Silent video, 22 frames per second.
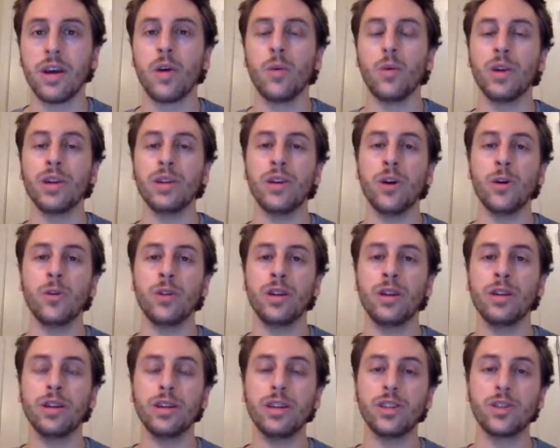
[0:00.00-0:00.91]
we
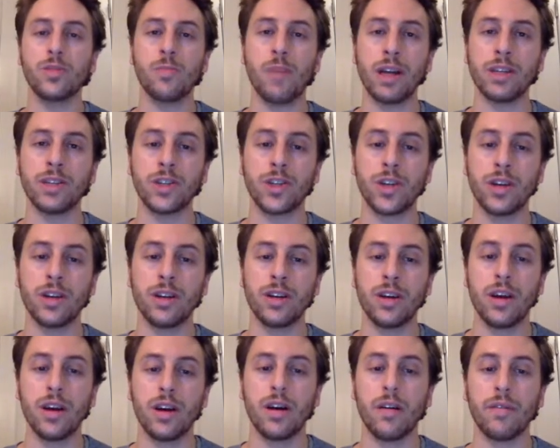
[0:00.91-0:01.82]
noted each
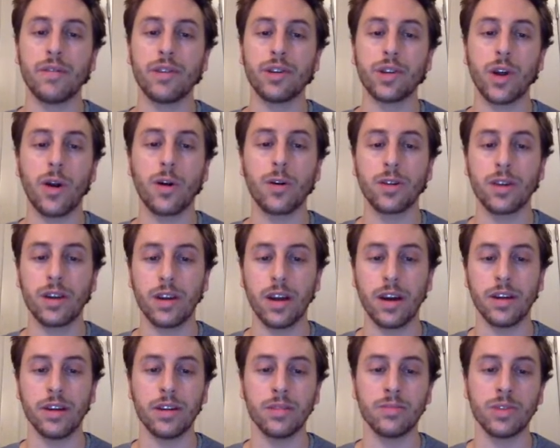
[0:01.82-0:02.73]
mention of the target
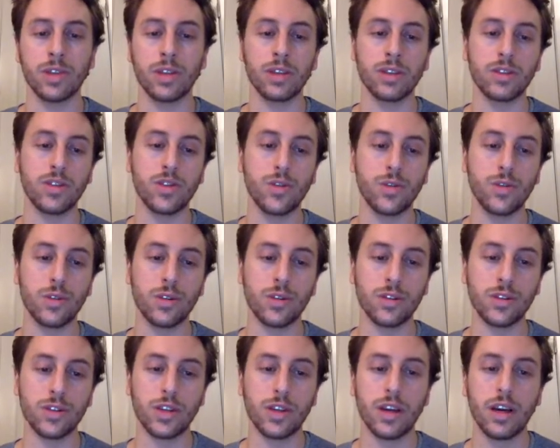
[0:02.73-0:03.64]
items in the
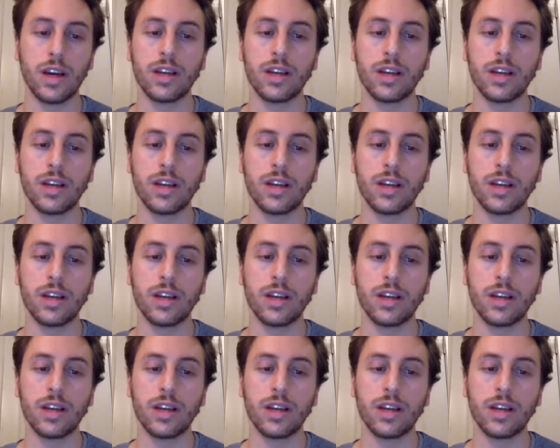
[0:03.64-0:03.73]
tours.